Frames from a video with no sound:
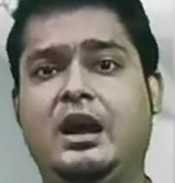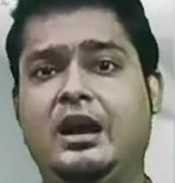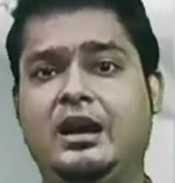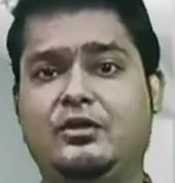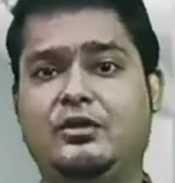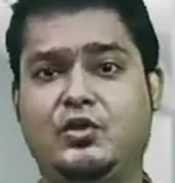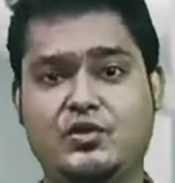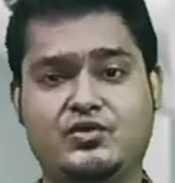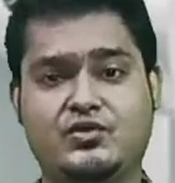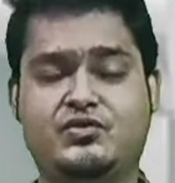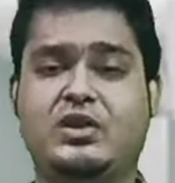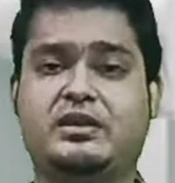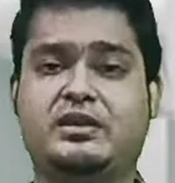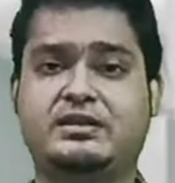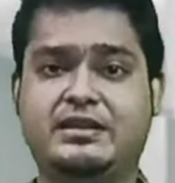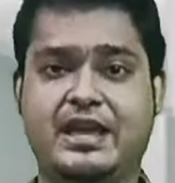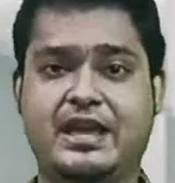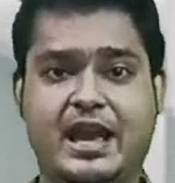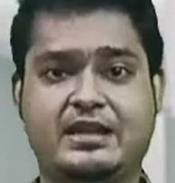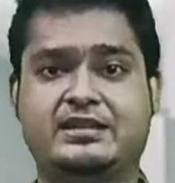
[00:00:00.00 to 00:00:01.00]

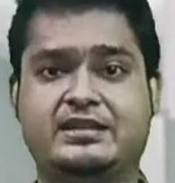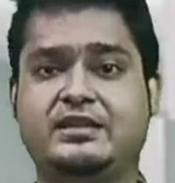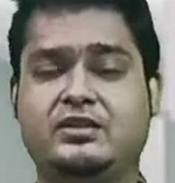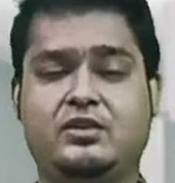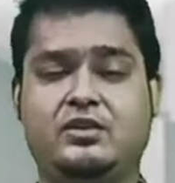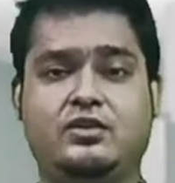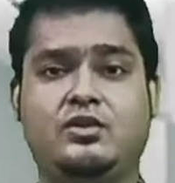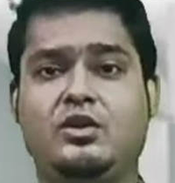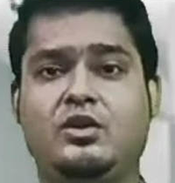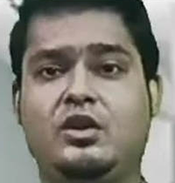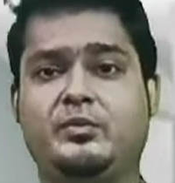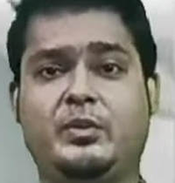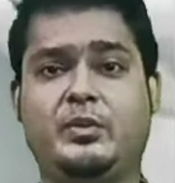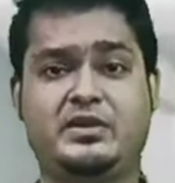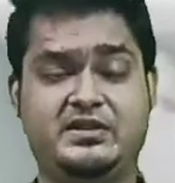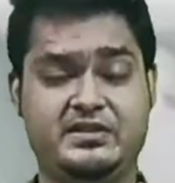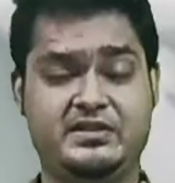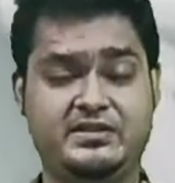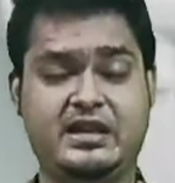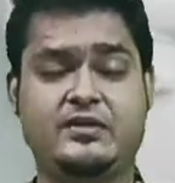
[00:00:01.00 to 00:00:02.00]
contrast reaction or not,
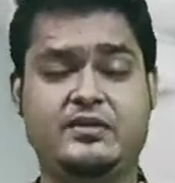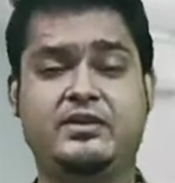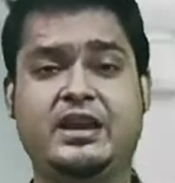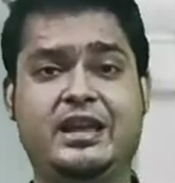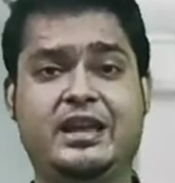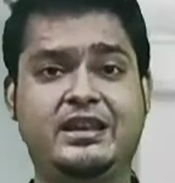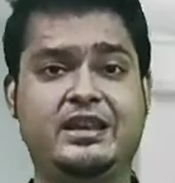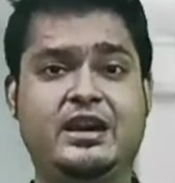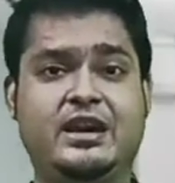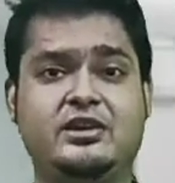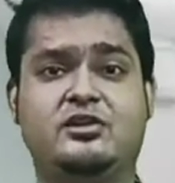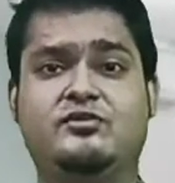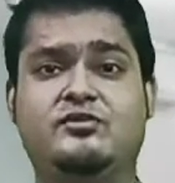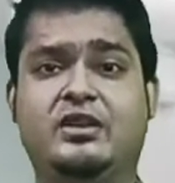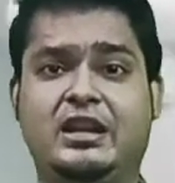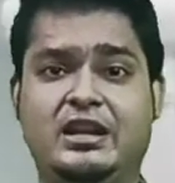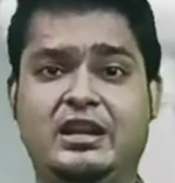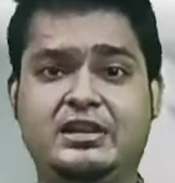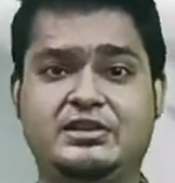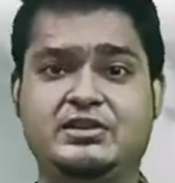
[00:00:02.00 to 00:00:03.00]
patient is having any kind
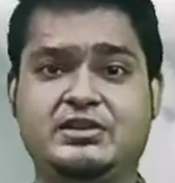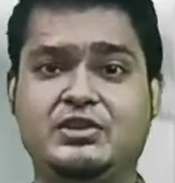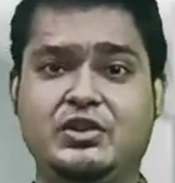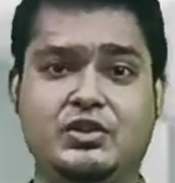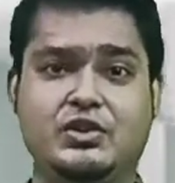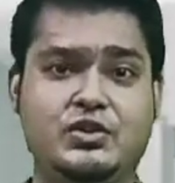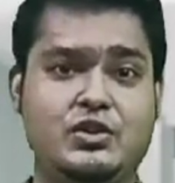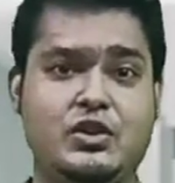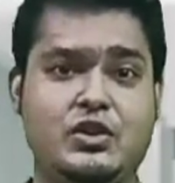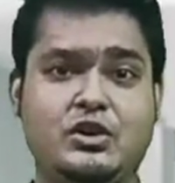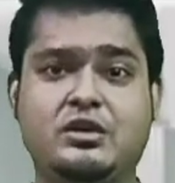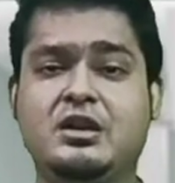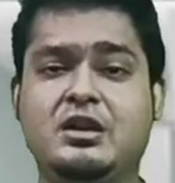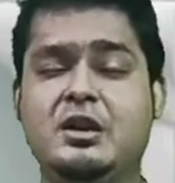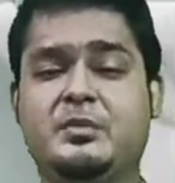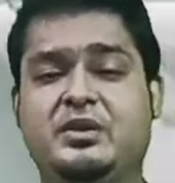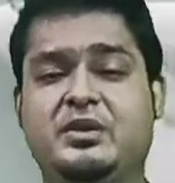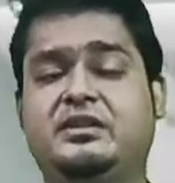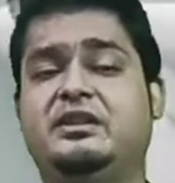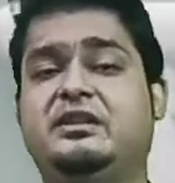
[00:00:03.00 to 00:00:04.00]
of allergy or not,
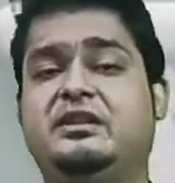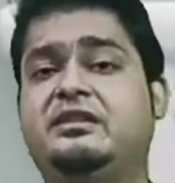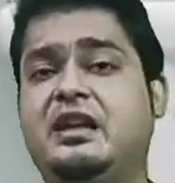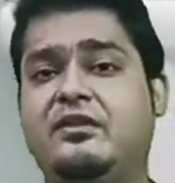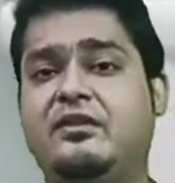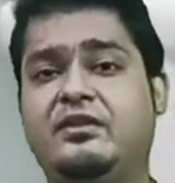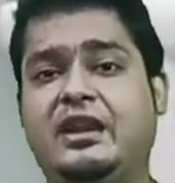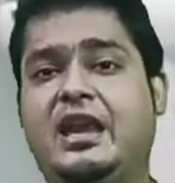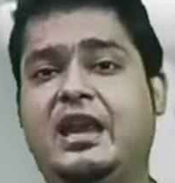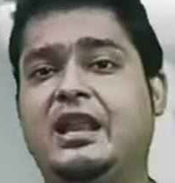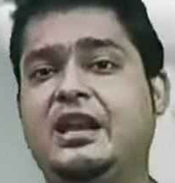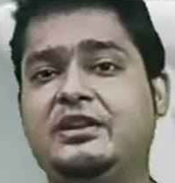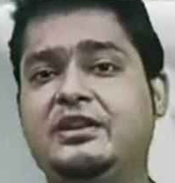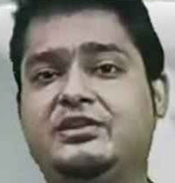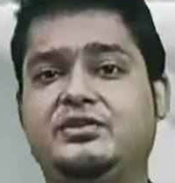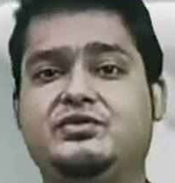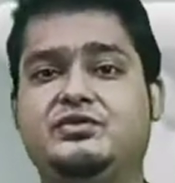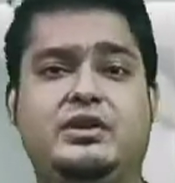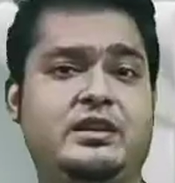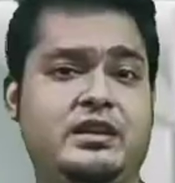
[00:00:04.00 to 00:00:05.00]
patient is having
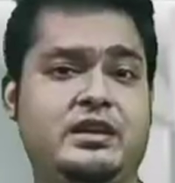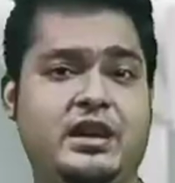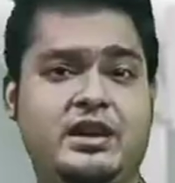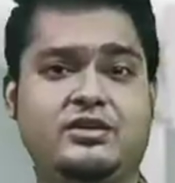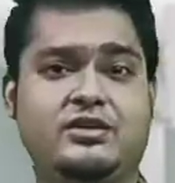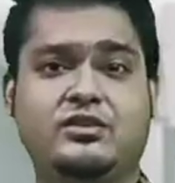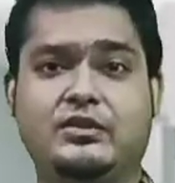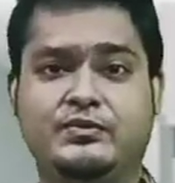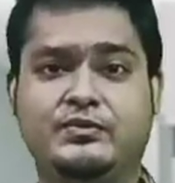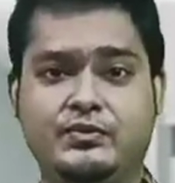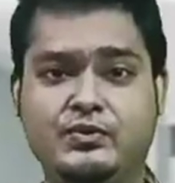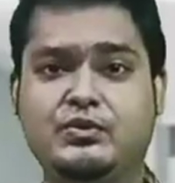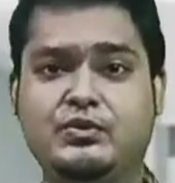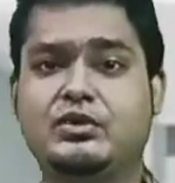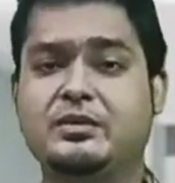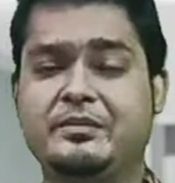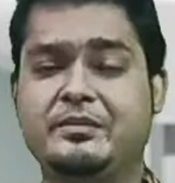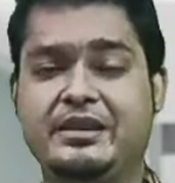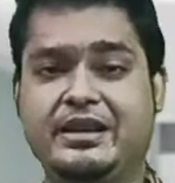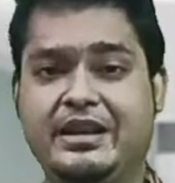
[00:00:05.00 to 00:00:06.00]
allergy to any kinds of
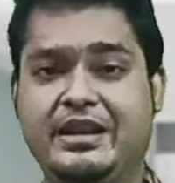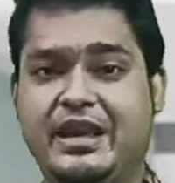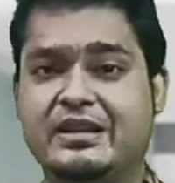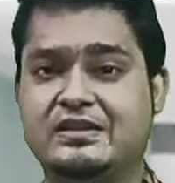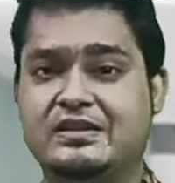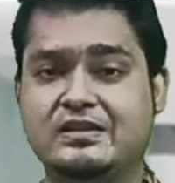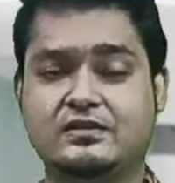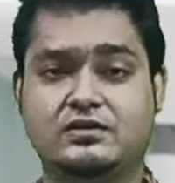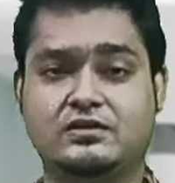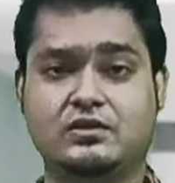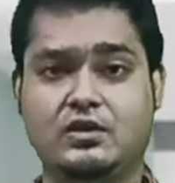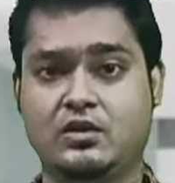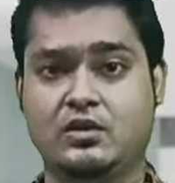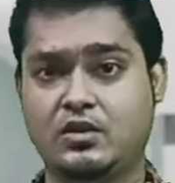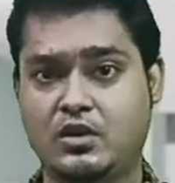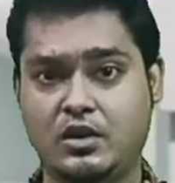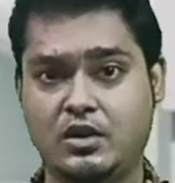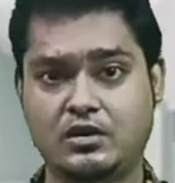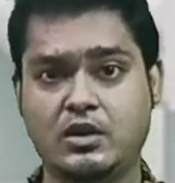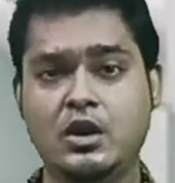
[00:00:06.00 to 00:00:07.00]
food or medications or
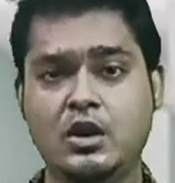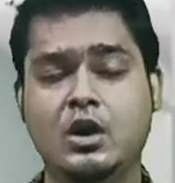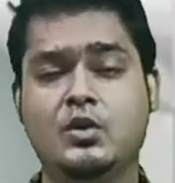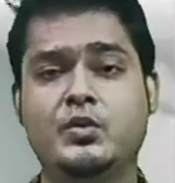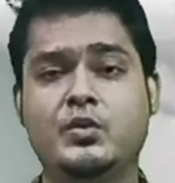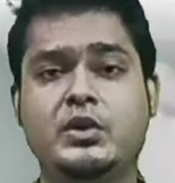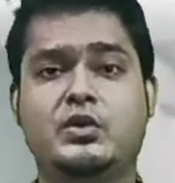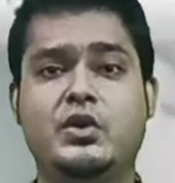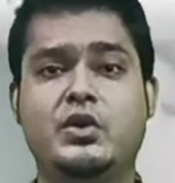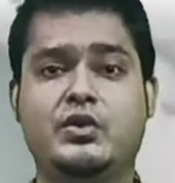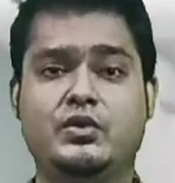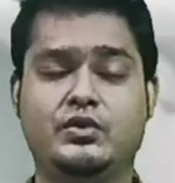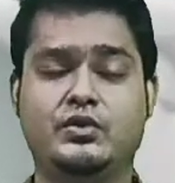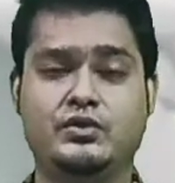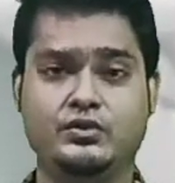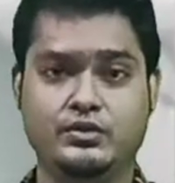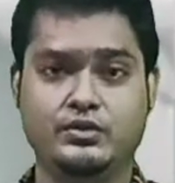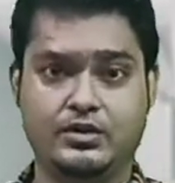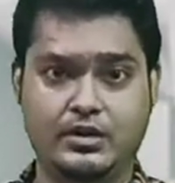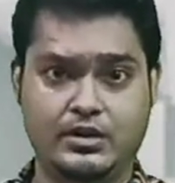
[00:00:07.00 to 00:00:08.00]
not. We
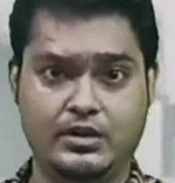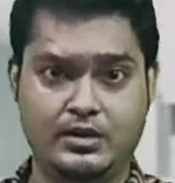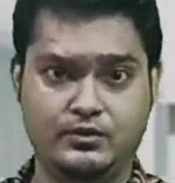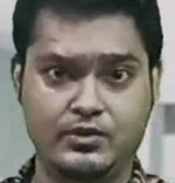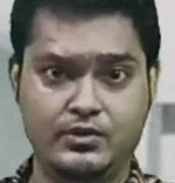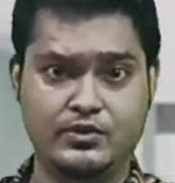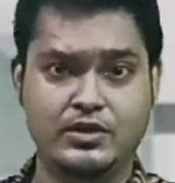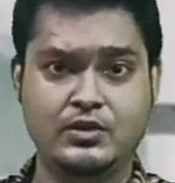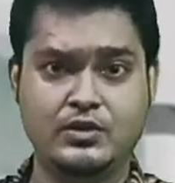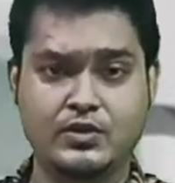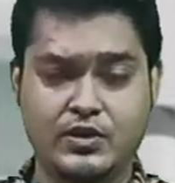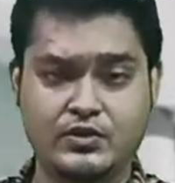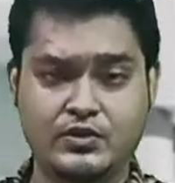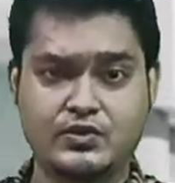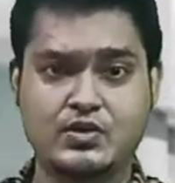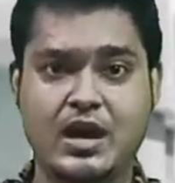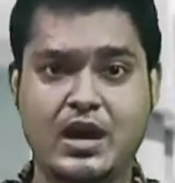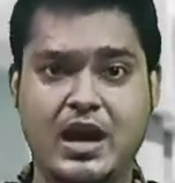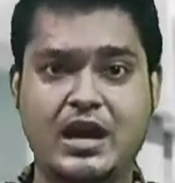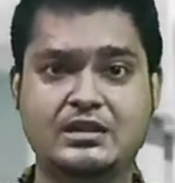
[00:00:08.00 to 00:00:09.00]
will
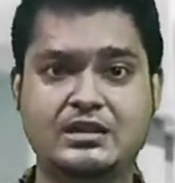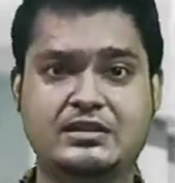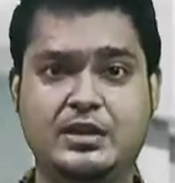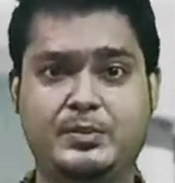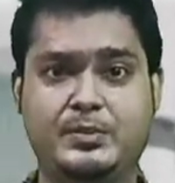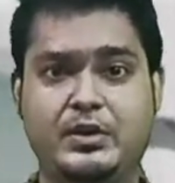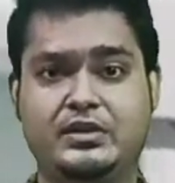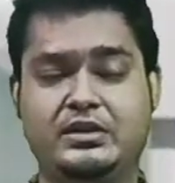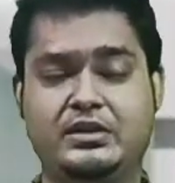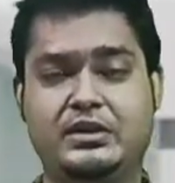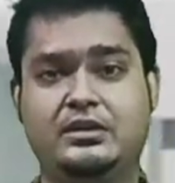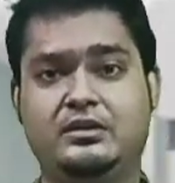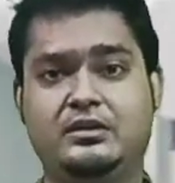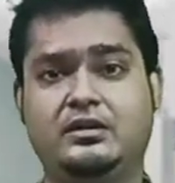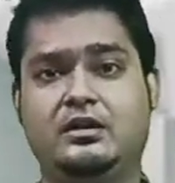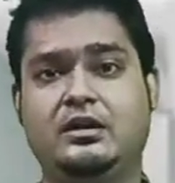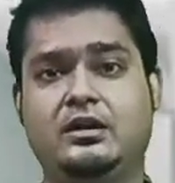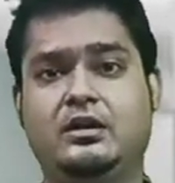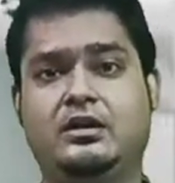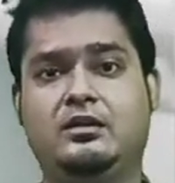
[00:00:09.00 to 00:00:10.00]
going to ask the
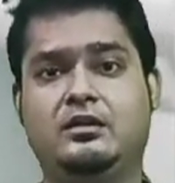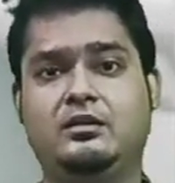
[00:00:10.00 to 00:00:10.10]
patient,